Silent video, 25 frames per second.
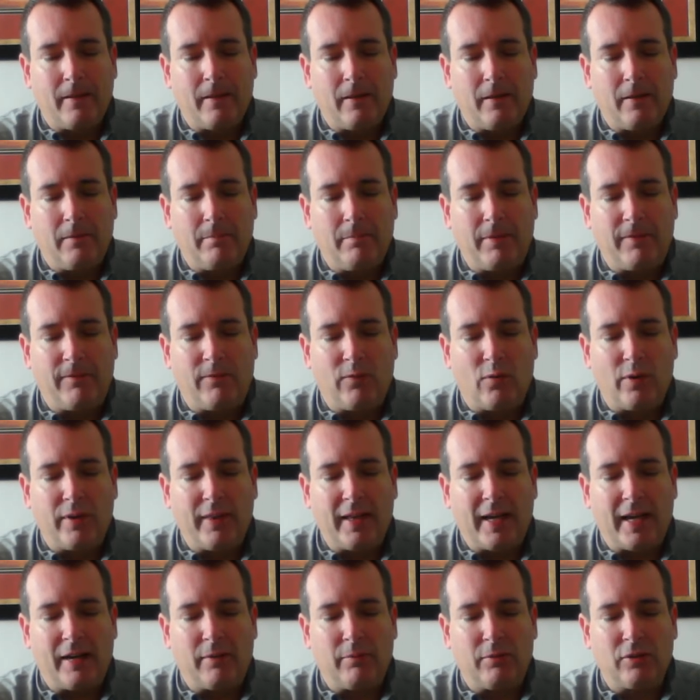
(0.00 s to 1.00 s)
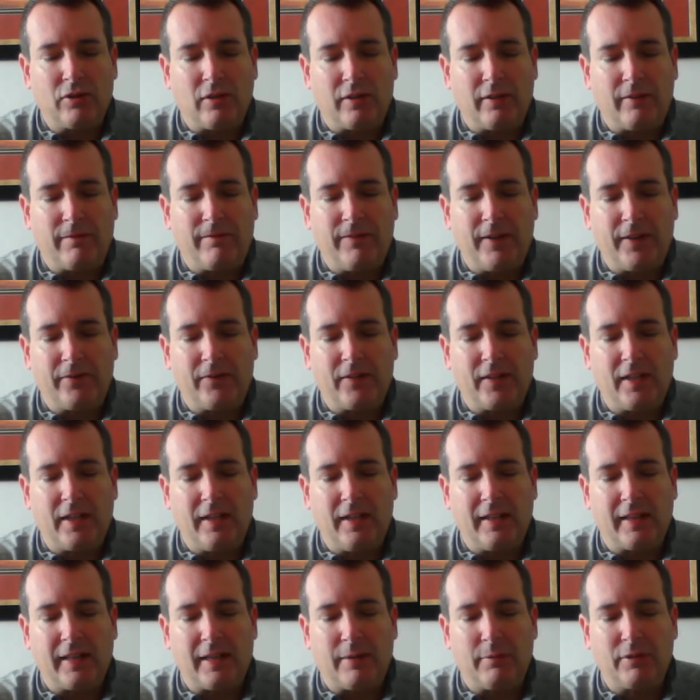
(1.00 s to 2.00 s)
Before that, it was on the
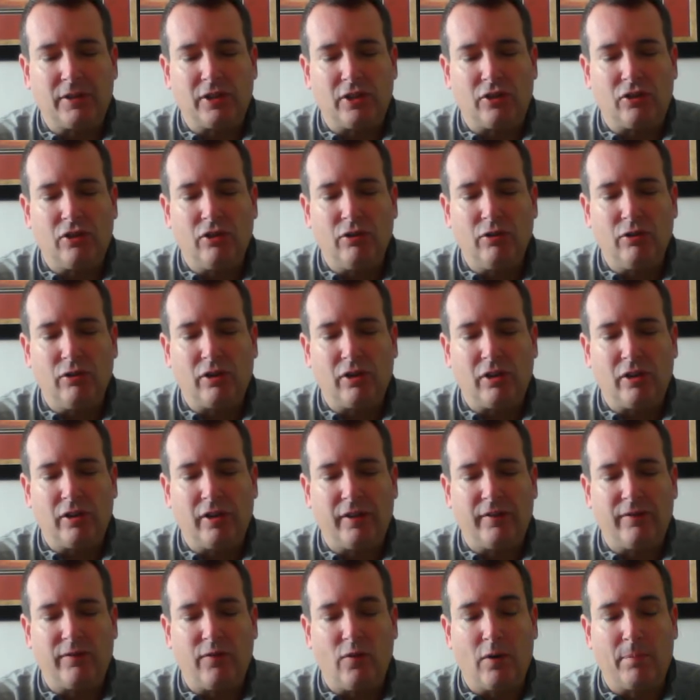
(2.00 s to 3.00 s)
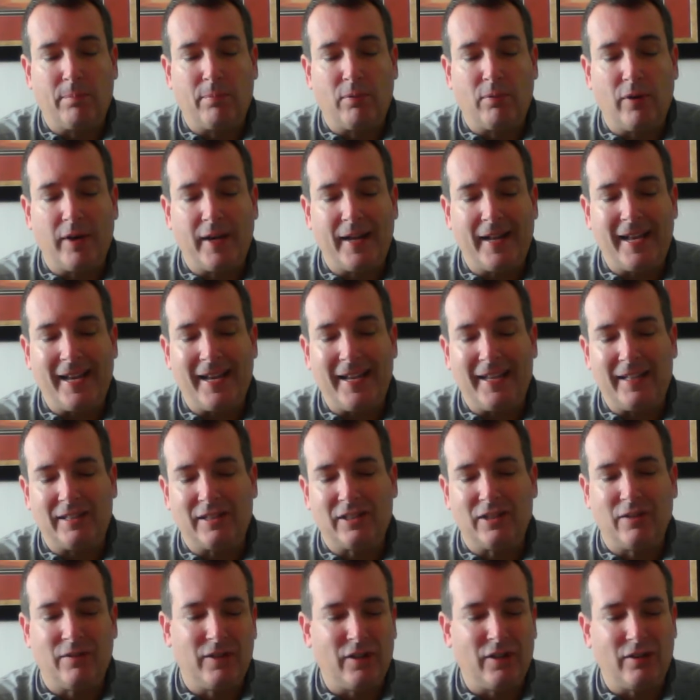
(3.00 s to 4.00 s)
15th. I was at 234.8.
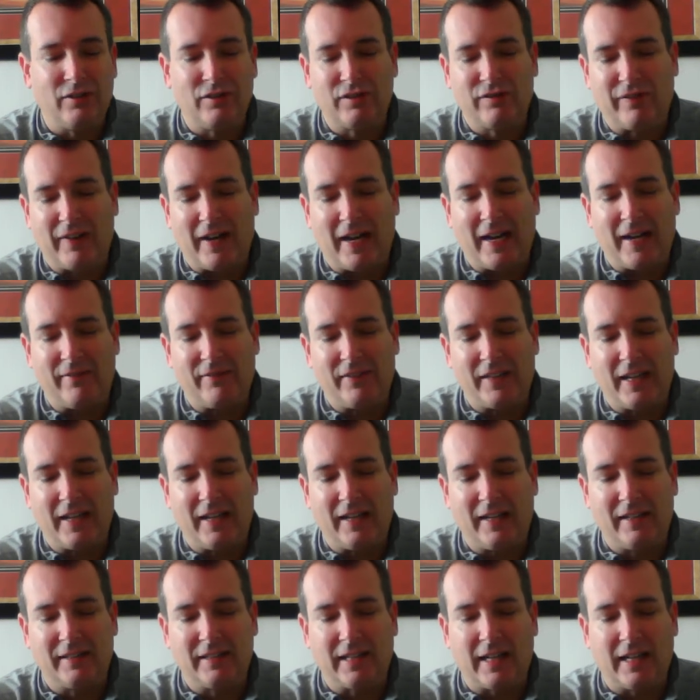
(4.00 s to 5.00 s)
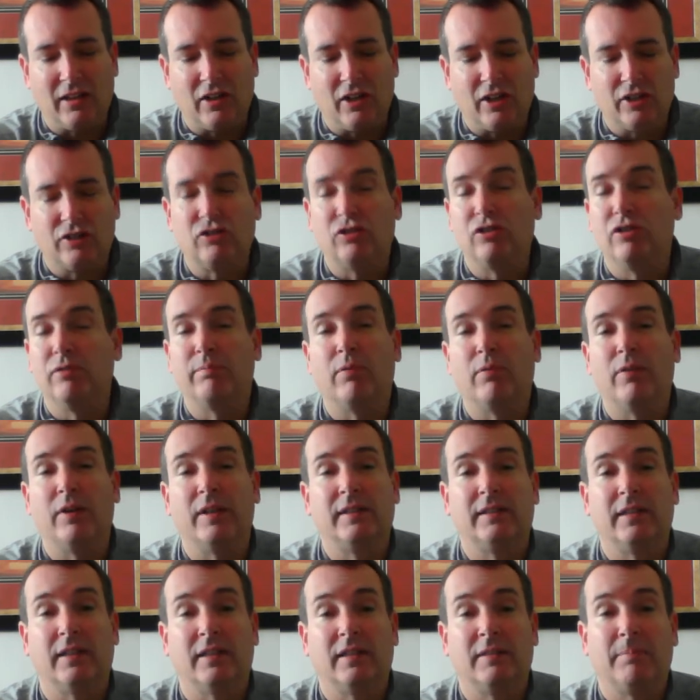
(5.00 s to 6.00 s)
So in those 5 days, I lost
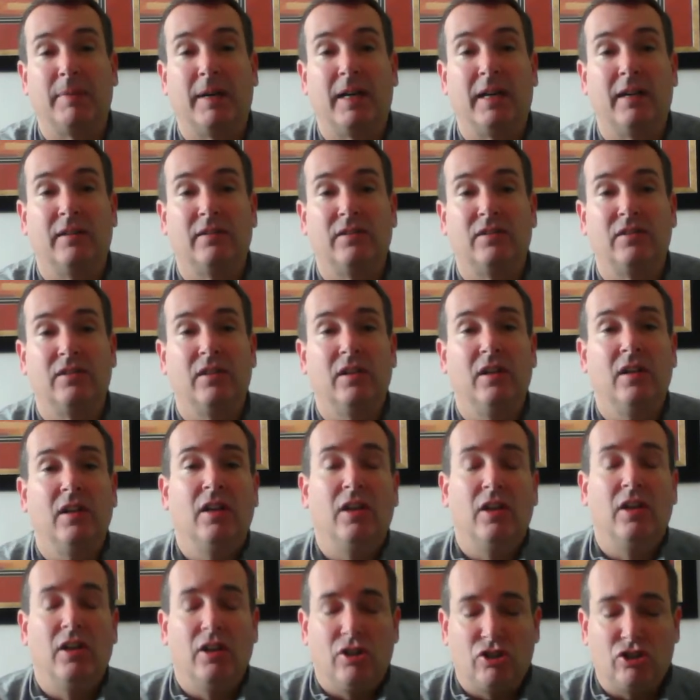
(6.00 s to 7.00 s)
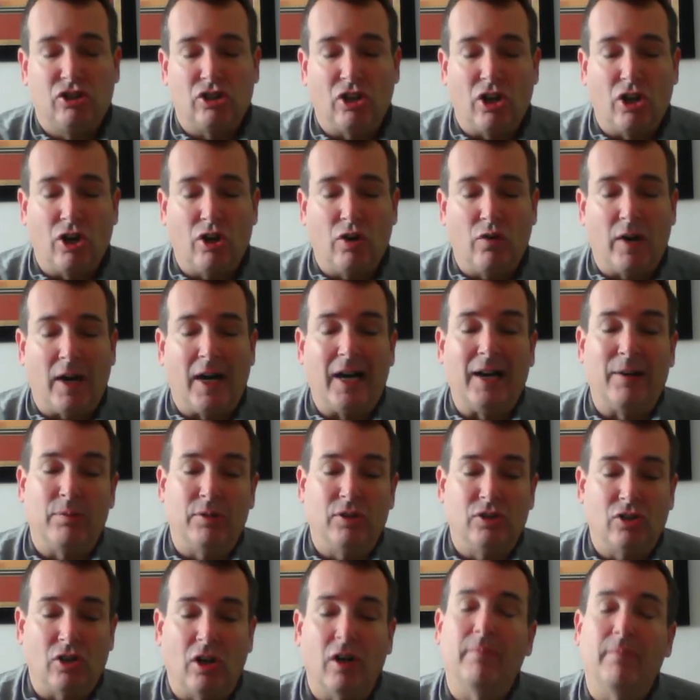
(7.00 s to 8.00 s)
2.6 pounds. So I
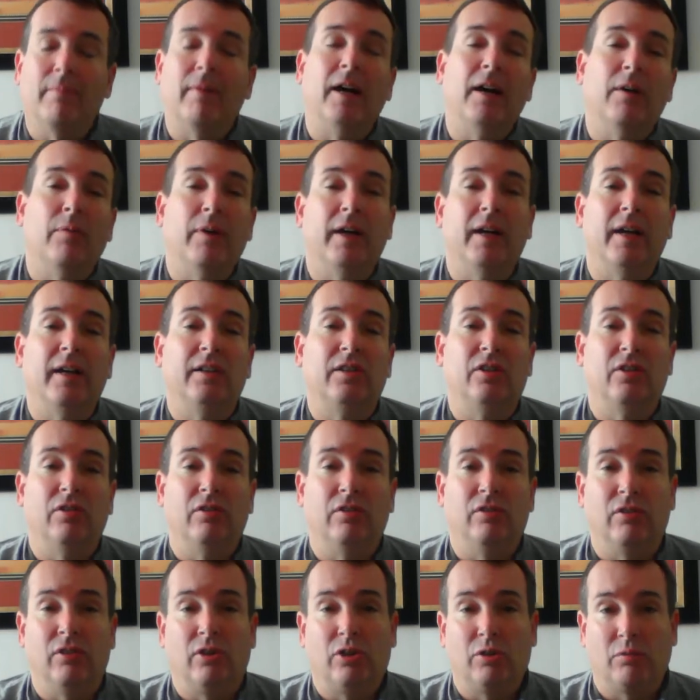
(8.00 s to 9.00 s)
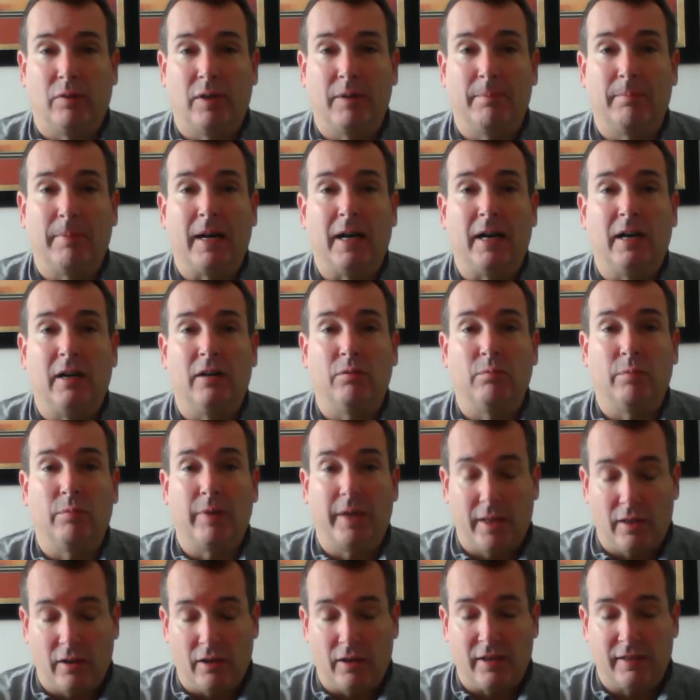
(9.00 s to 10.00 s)
was on my way to 3 pound
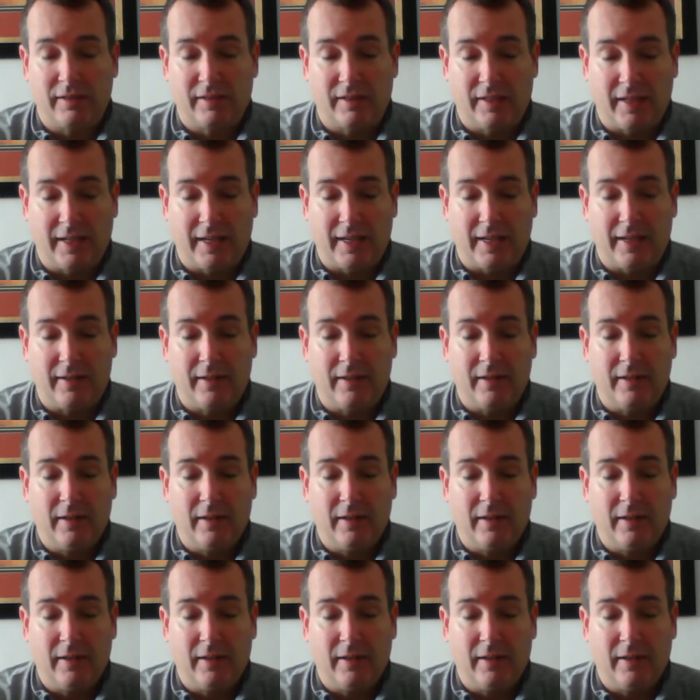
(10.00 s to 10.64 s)
weight loss again.